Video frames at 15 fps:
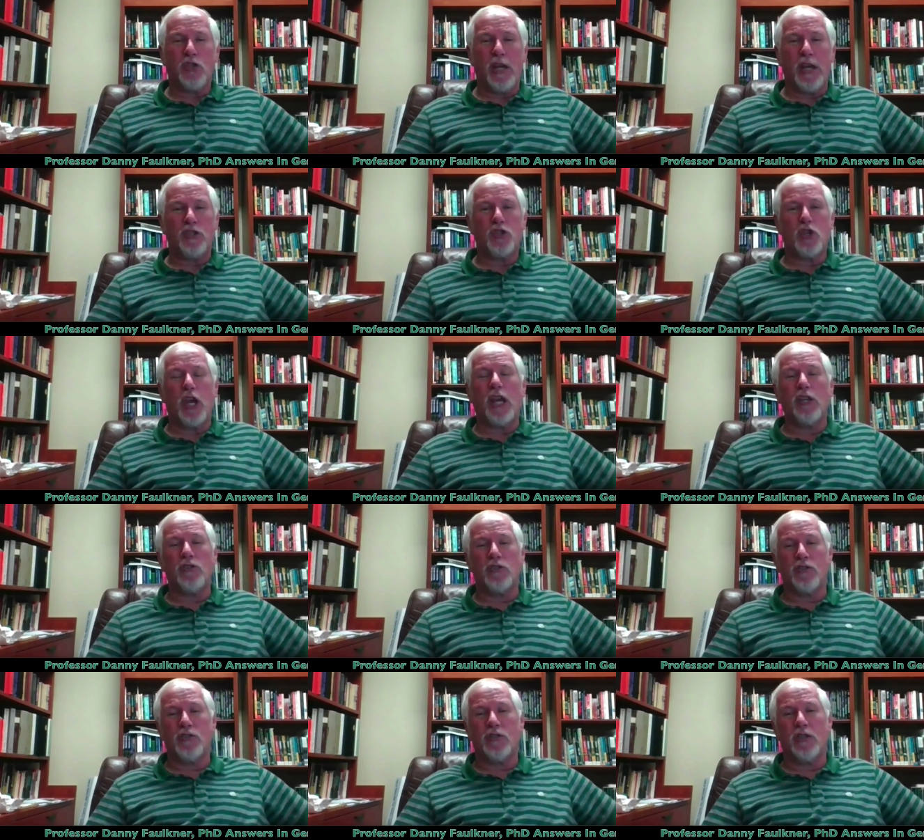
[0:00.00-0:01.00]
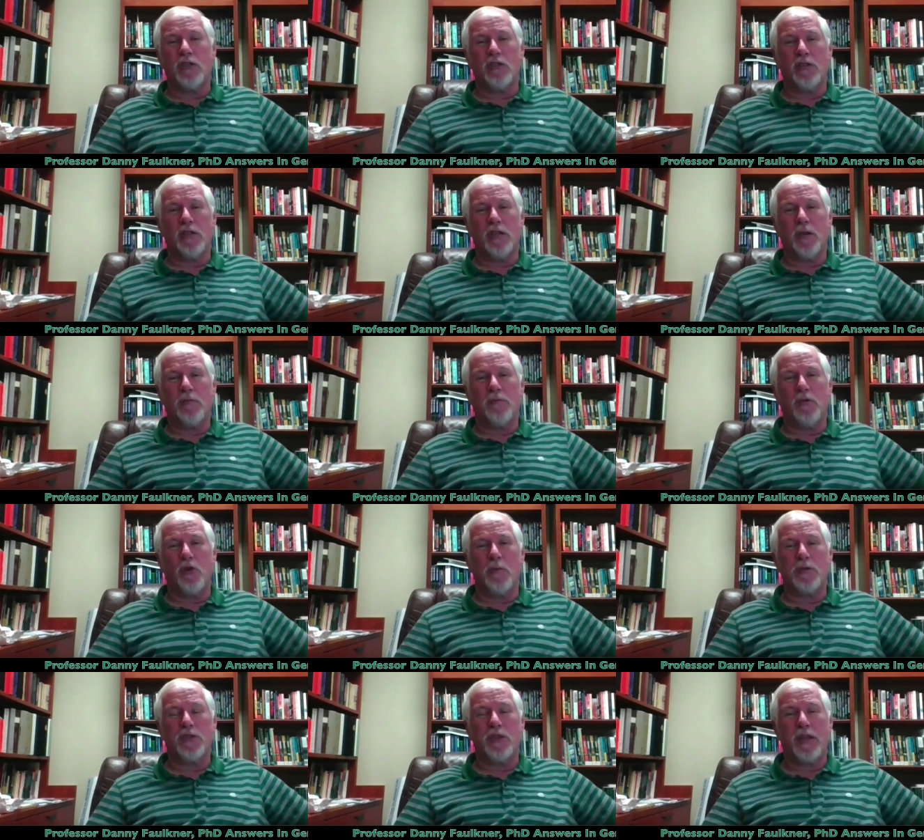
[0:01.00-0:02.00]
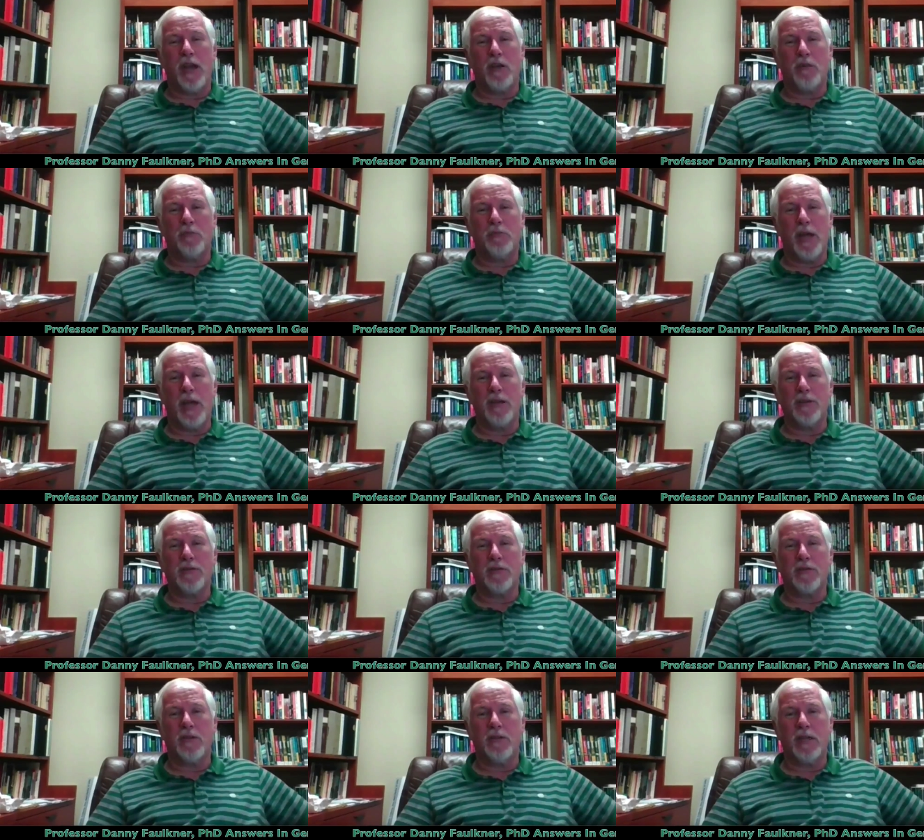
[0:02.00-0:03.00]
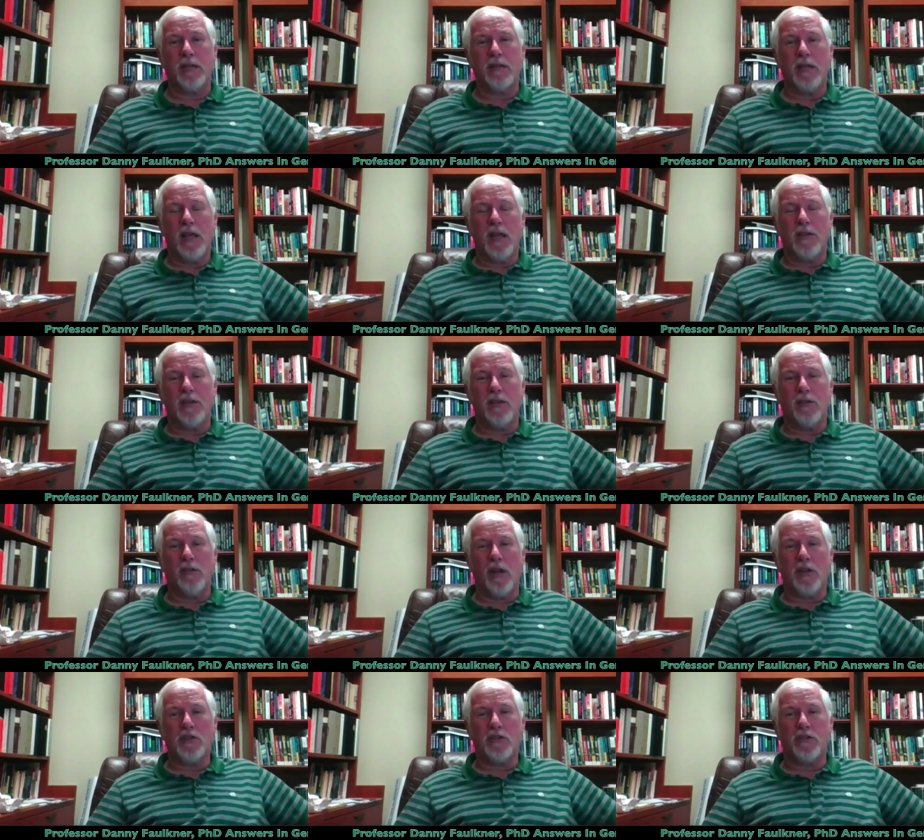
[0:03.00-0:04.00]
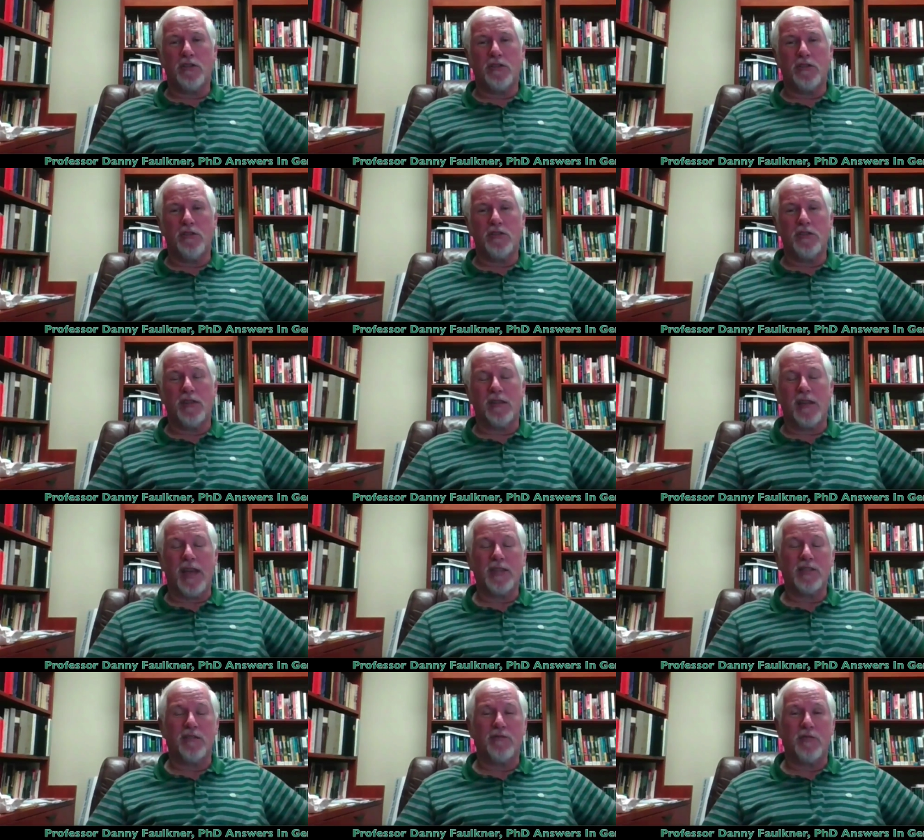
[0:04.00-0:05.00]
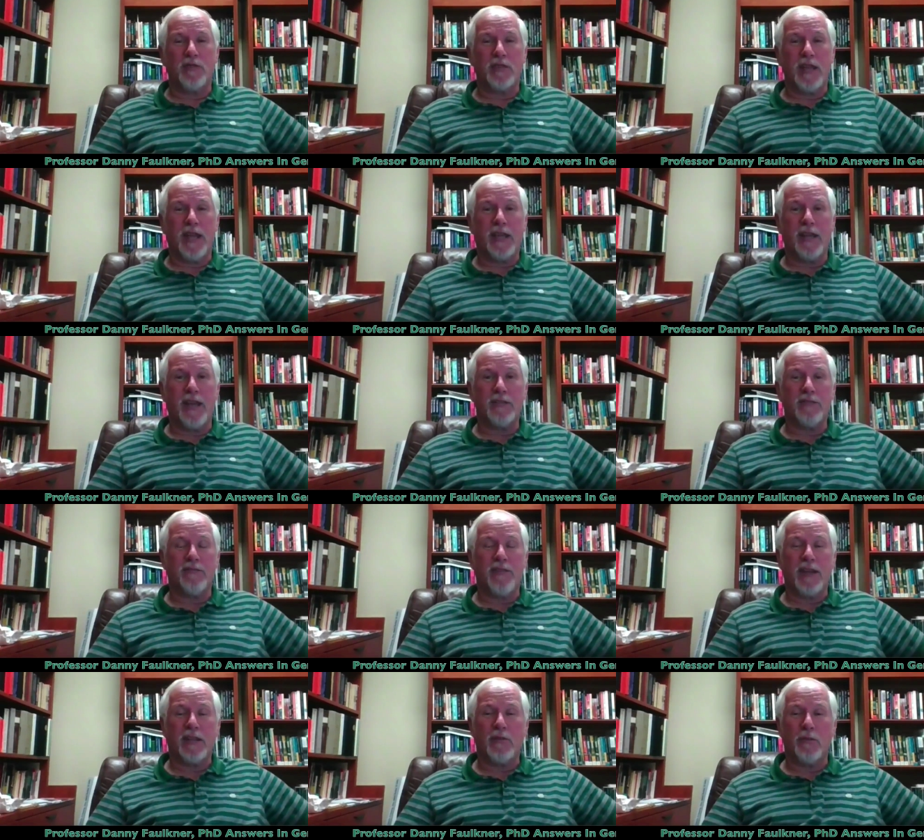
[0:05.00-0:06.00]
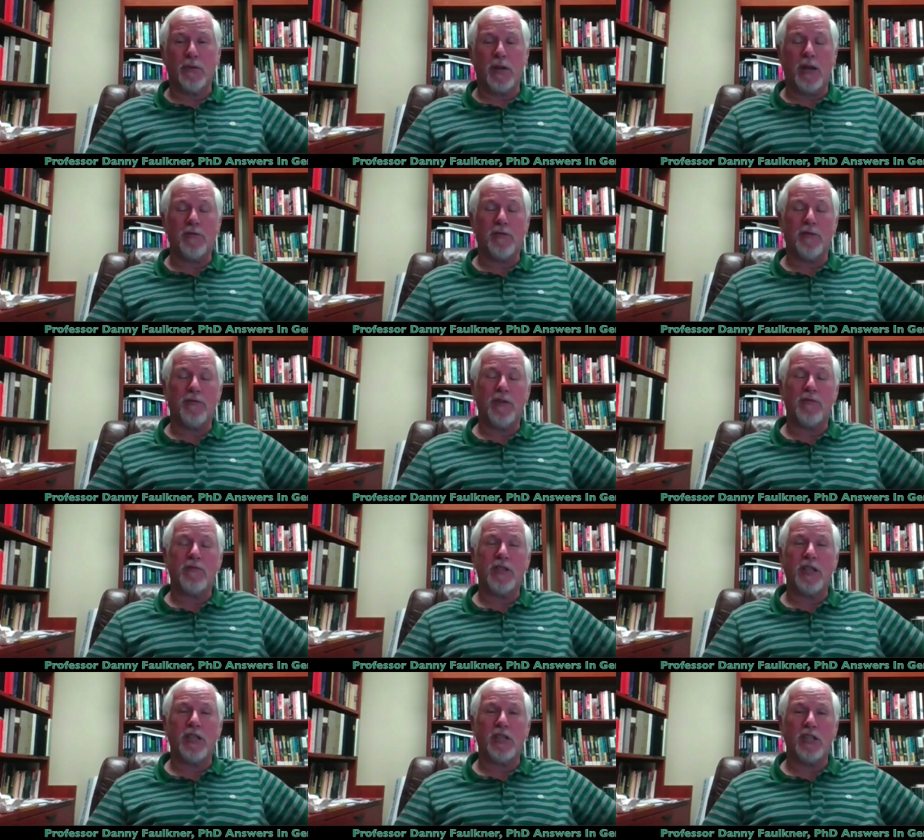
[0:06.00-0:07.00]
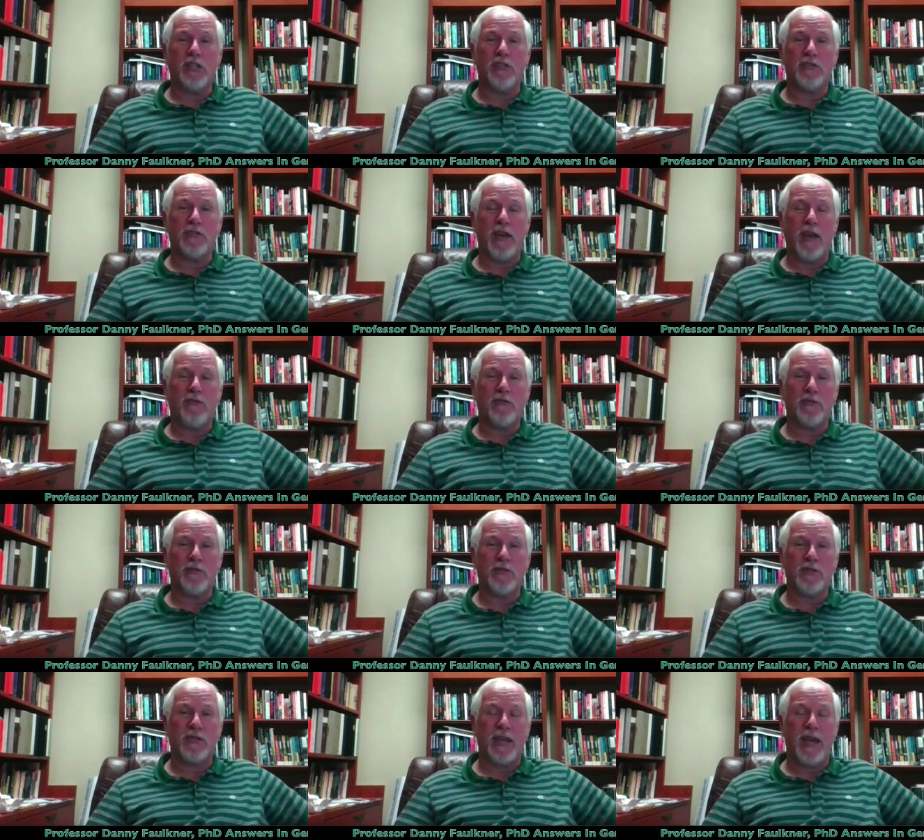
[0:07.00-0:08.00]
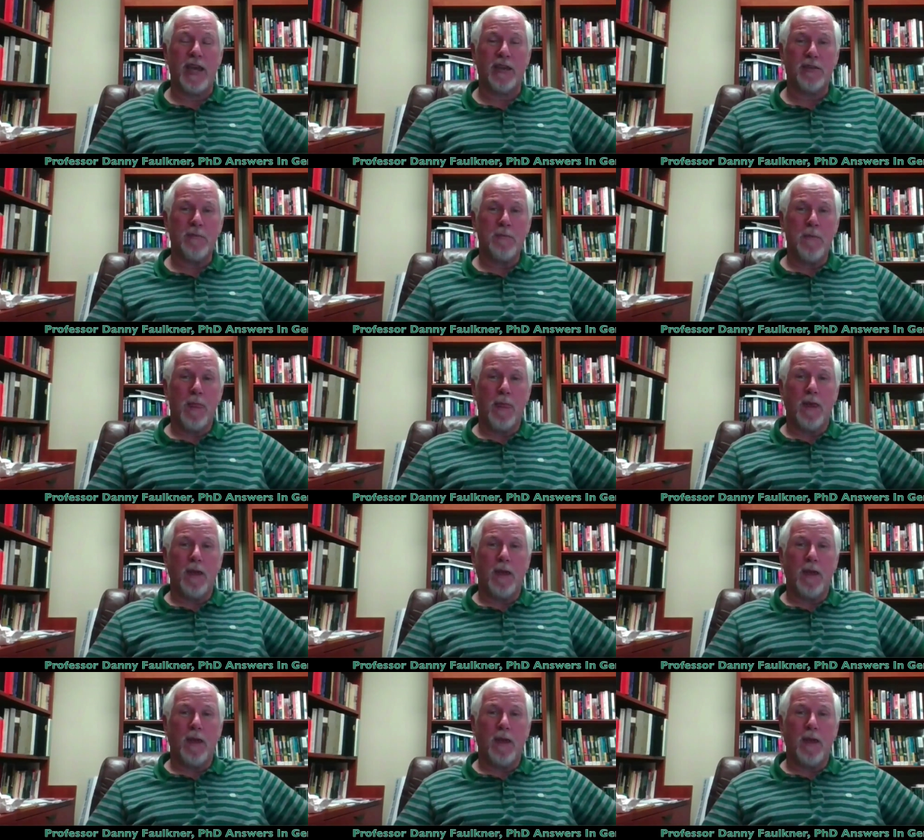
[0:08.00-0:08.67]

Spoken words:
slight changes in the orbits of the outer planets, and he then launched a search that lasted for decades. In fact, it went on for 15 years after his death,